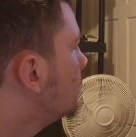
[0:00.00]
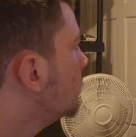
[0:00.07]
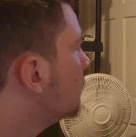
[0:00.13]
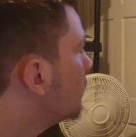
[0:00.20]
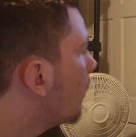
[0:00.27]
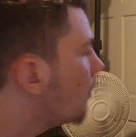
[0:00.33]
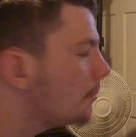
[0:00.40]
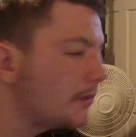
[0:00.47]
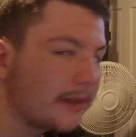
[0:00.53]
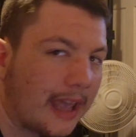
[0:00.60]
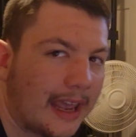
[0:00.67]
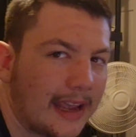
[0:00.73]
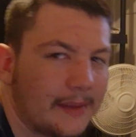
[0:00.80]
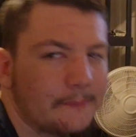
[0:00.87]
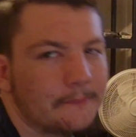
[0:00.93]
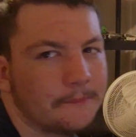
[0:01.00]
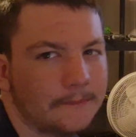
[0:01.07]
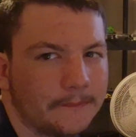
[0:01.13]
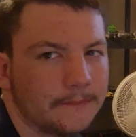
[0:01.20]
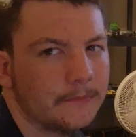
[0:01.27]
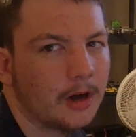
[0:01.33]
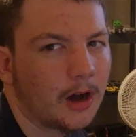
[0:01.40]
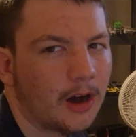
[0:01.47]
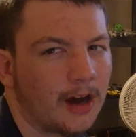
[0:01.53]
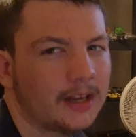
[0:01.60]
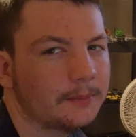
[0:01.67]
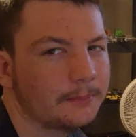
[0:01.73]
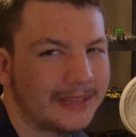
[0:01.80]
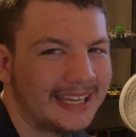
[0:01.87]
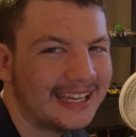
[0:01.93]
mobile game
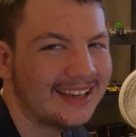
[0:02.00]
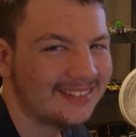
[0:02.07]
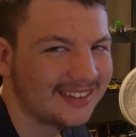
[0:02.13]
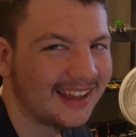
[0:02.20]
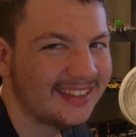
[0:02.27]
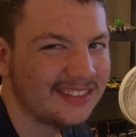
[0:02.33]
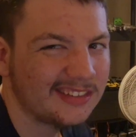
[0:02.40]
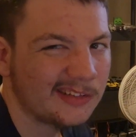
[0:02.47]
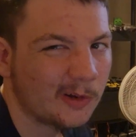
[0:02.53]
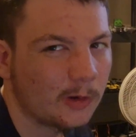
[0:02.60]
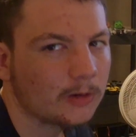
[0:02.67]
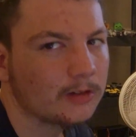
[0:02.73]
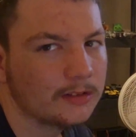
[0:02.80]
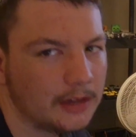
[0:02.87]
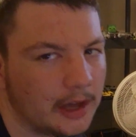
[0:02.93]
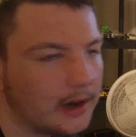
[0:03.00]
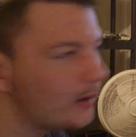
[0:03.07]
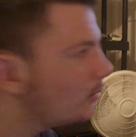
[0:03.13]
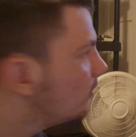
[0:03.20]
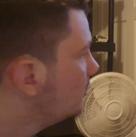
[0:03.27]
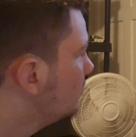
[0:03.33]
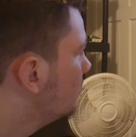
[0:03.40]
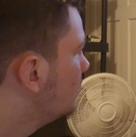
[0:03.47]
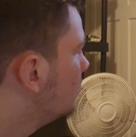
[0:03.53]
on a PSN store? No.